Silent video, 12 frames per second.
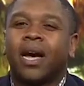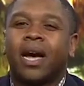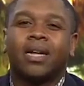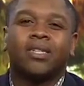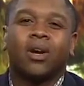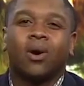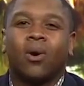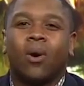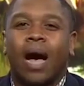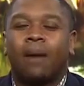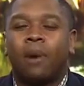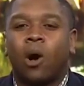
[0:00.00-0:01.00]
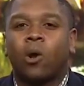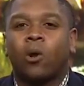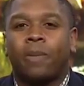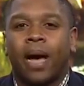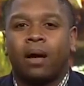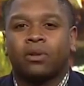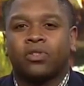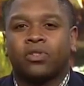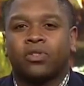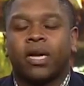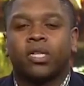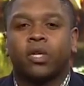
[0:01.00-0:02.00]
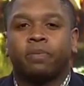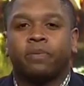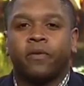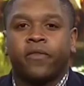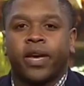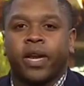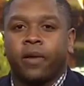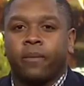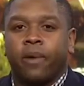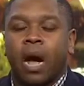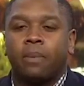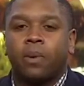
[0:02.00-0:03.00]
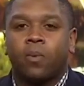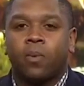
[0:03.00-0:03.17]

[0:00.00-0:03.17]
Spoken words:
And so I'm all about trying to prevent a problem.